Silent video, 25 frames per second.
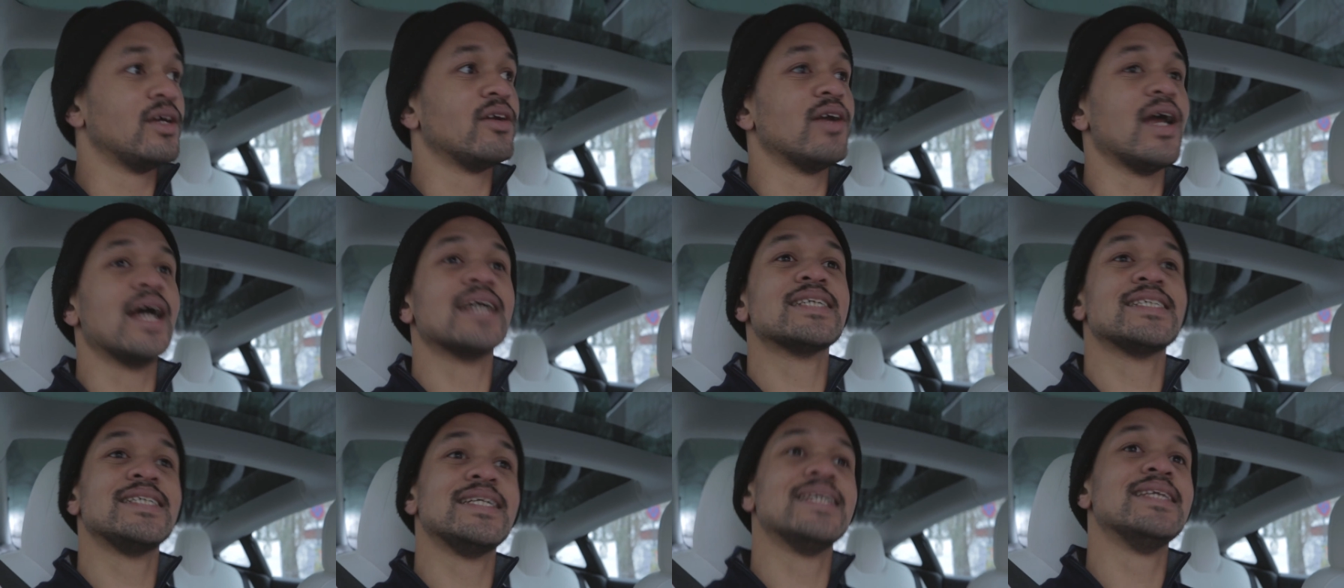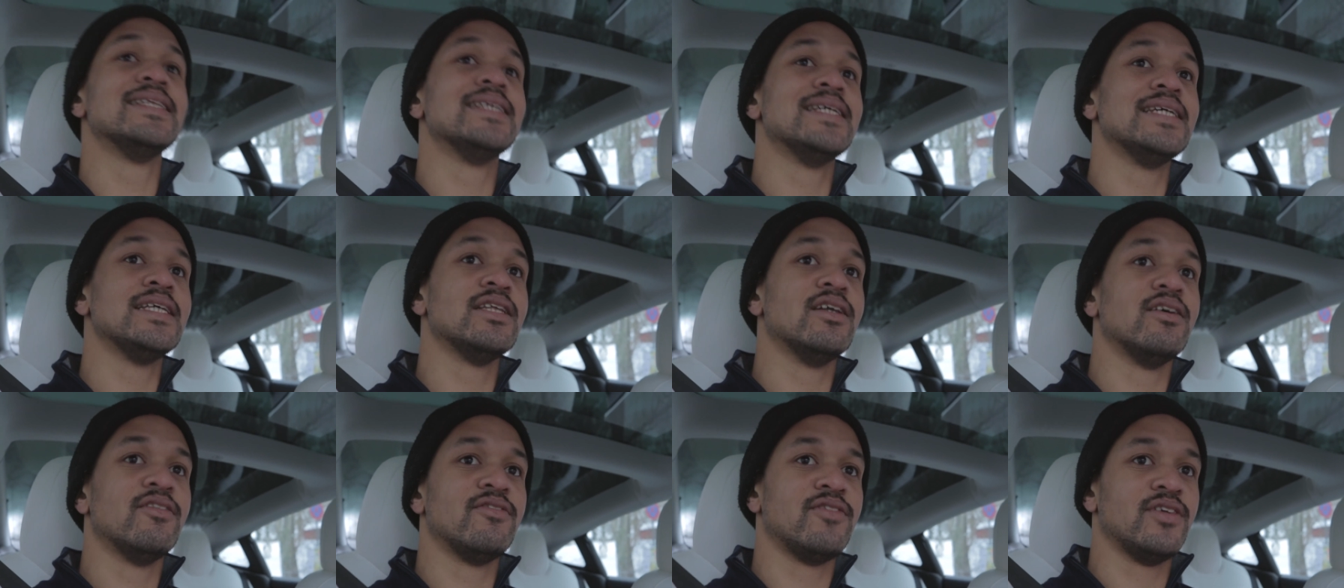they're actually in
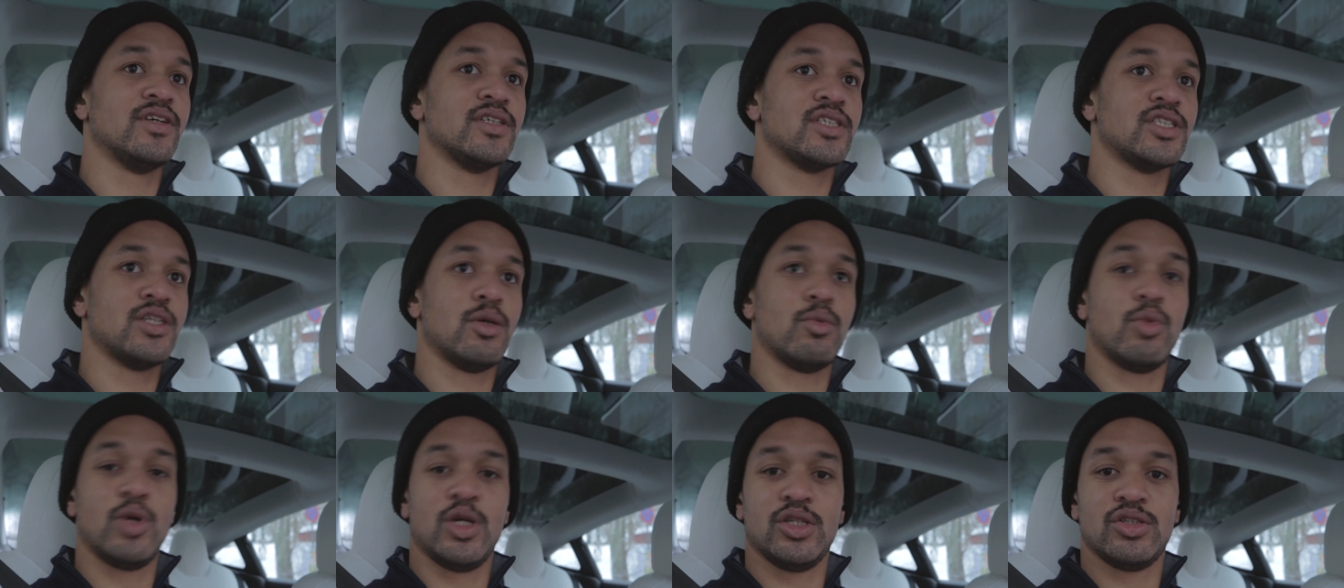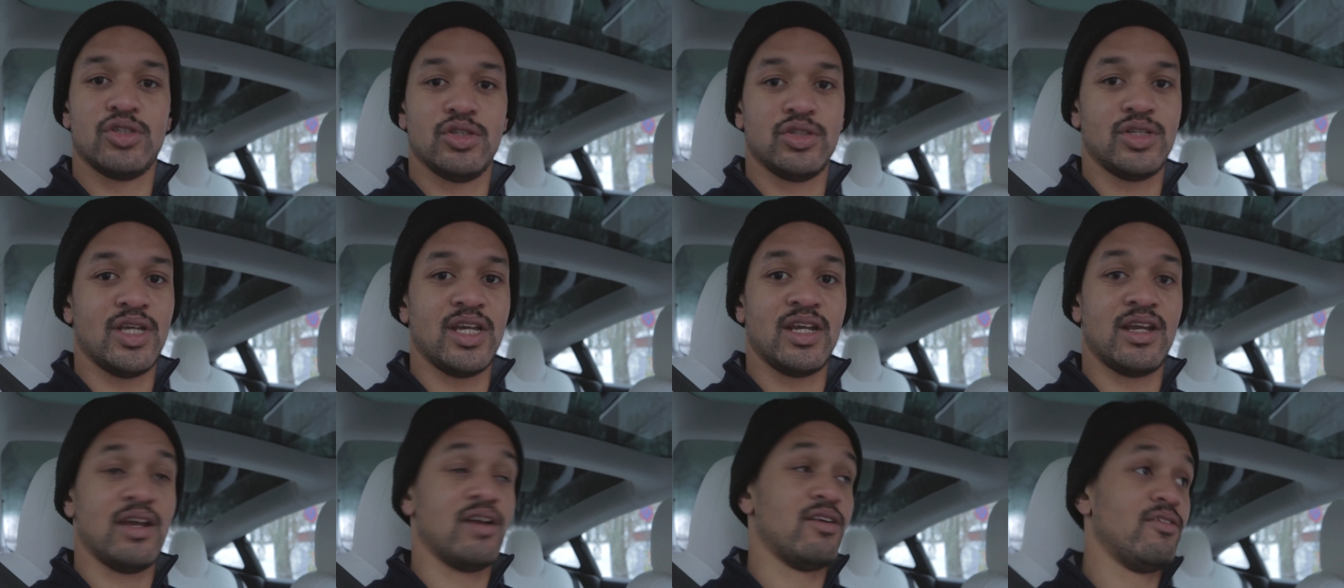need of uh, someone to
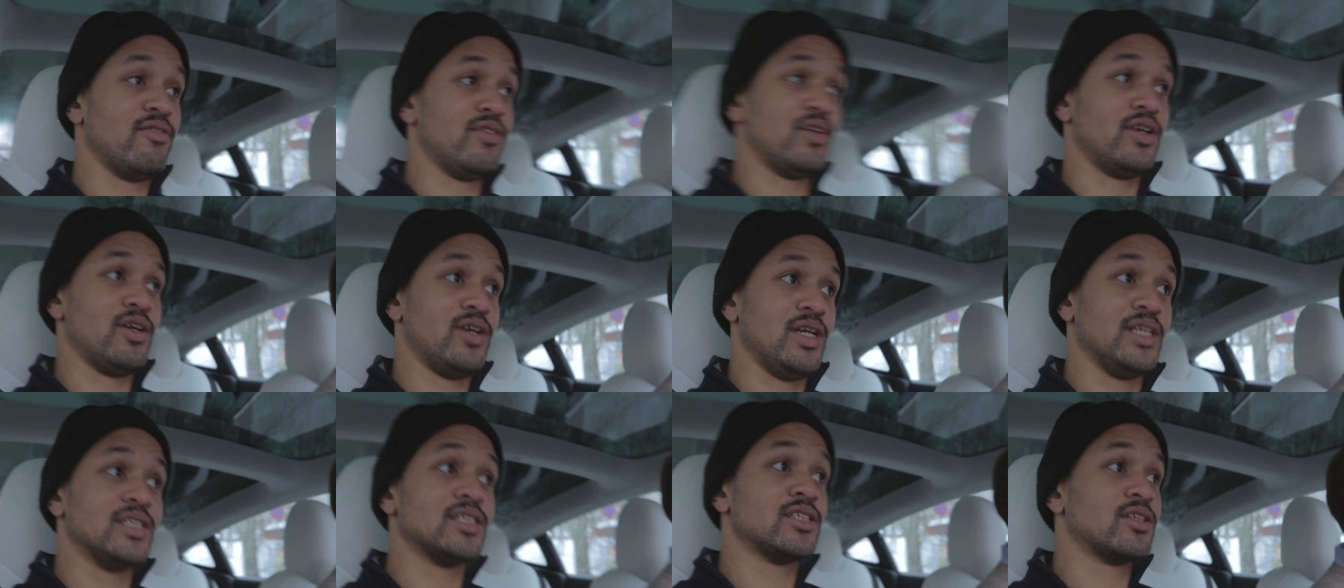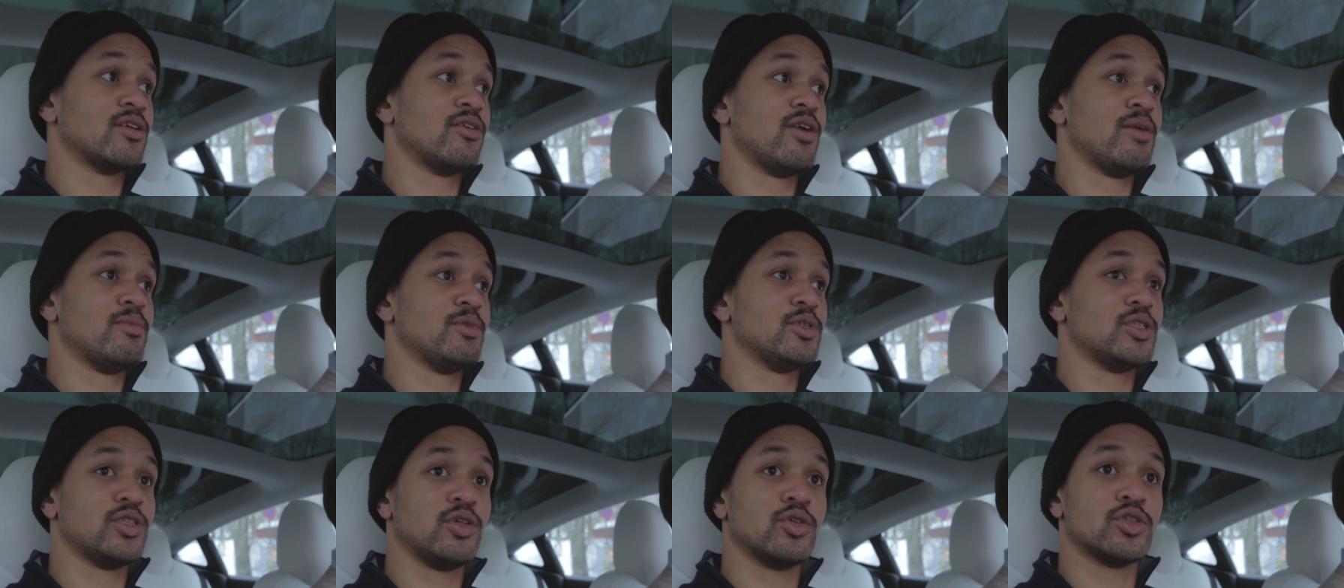take care of their Instagram
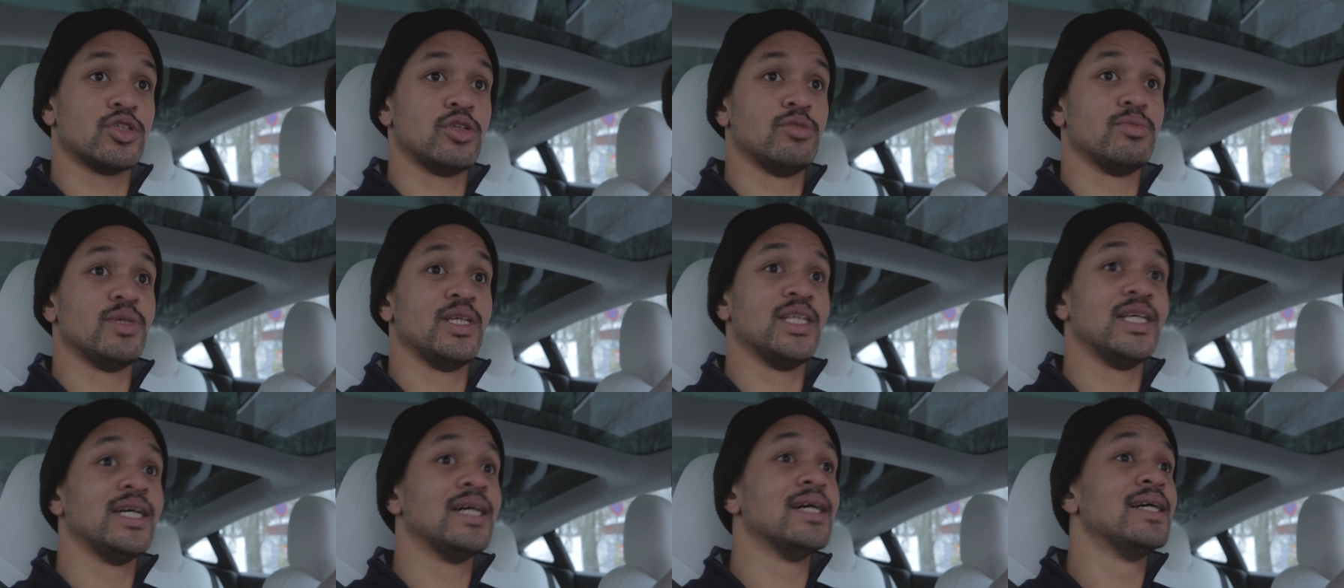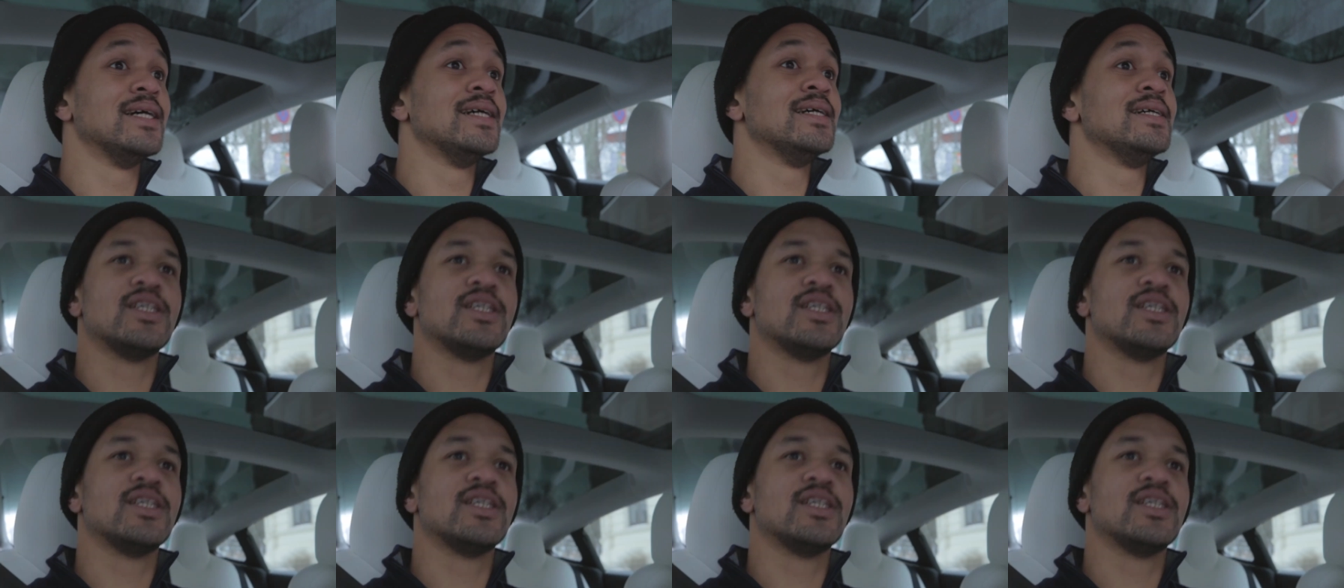and social media.